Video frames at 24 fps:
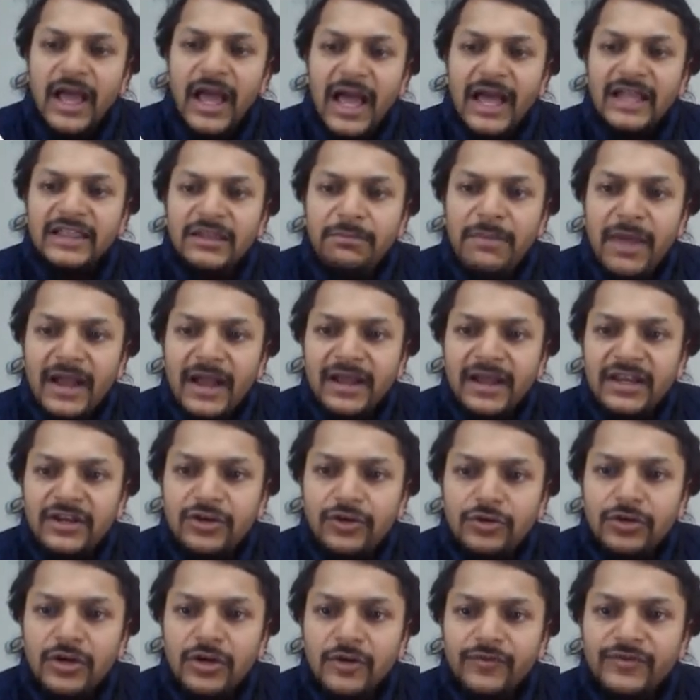And the
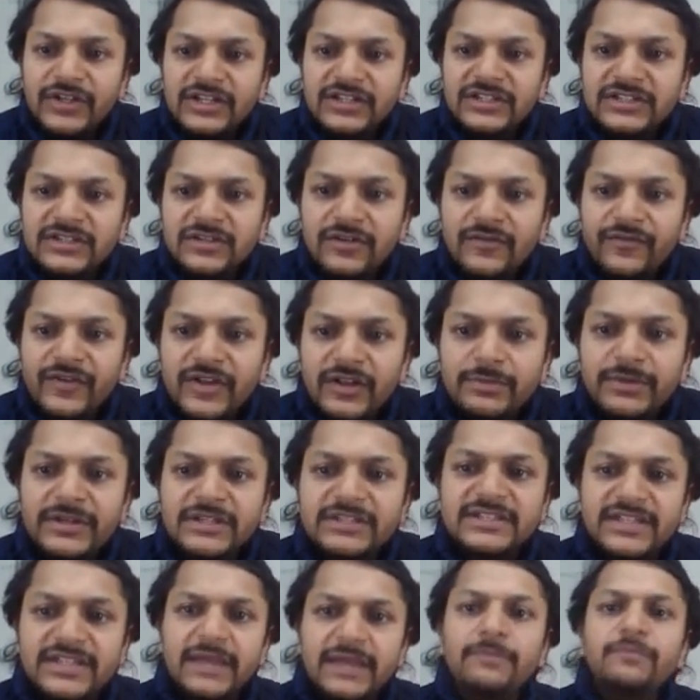magnitude of this will be
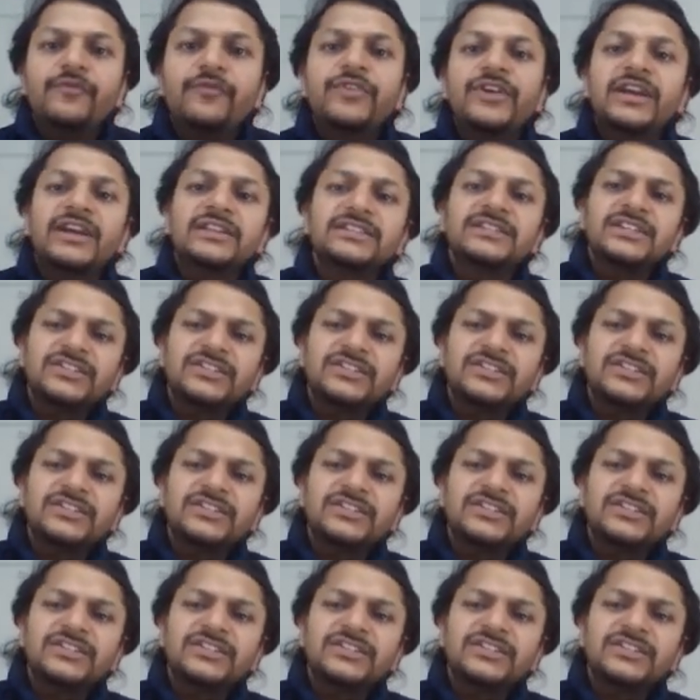same, we can